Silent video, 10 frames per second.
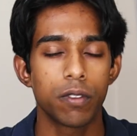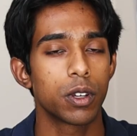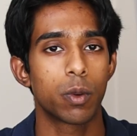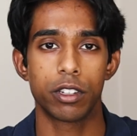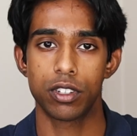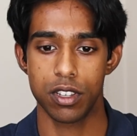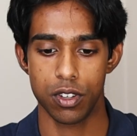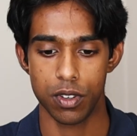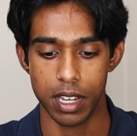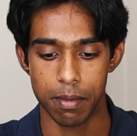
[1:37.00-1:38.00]
of the questions
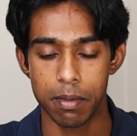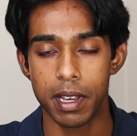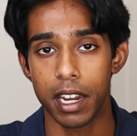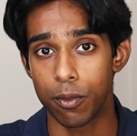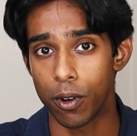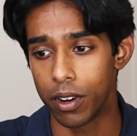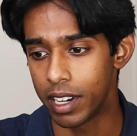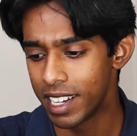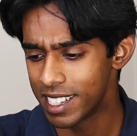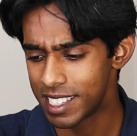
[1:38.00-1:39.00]
you seem to be getting wrong
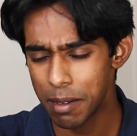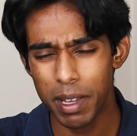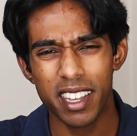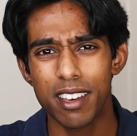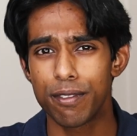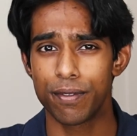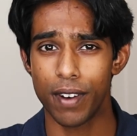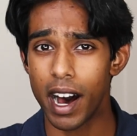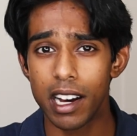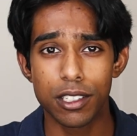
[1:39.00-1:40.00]
seem like they're
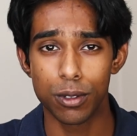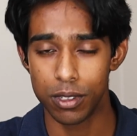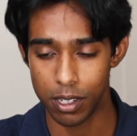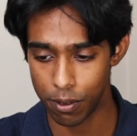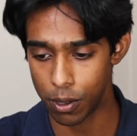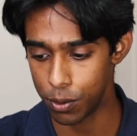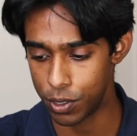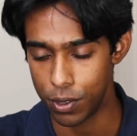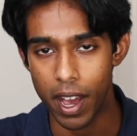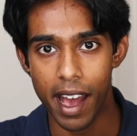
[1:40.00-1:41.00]
far too difficult
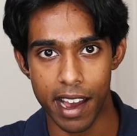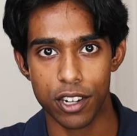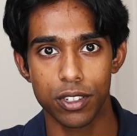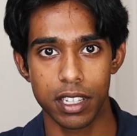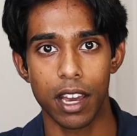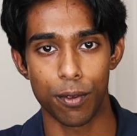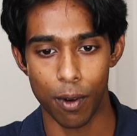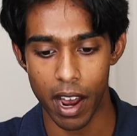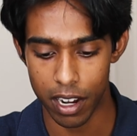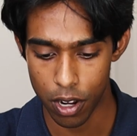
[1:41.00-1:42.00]
to actually get
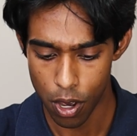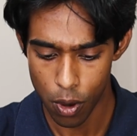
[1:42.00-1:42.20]
right,